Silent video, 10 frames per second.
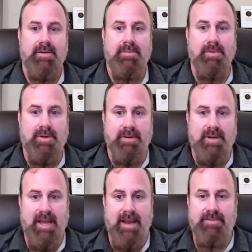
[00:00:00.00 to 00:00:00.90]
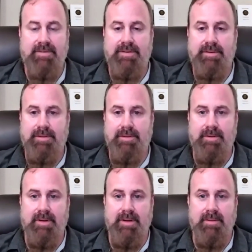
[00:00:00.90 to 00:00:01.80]
We're going to have
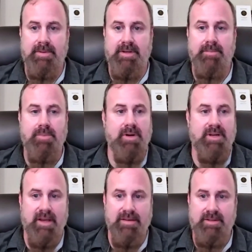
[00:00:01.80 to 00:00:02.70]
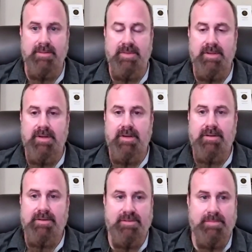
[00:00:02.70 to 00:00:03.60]
to become more accustomed
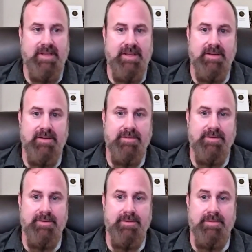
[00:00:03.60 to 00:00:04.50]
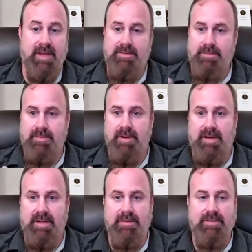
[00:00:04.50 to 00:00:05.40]
to speaking to that sort of
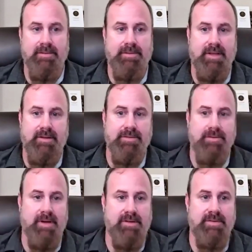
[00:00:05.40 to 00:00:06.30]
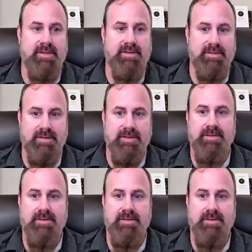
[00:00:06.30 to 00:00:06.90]
audience. So thank you so much for this.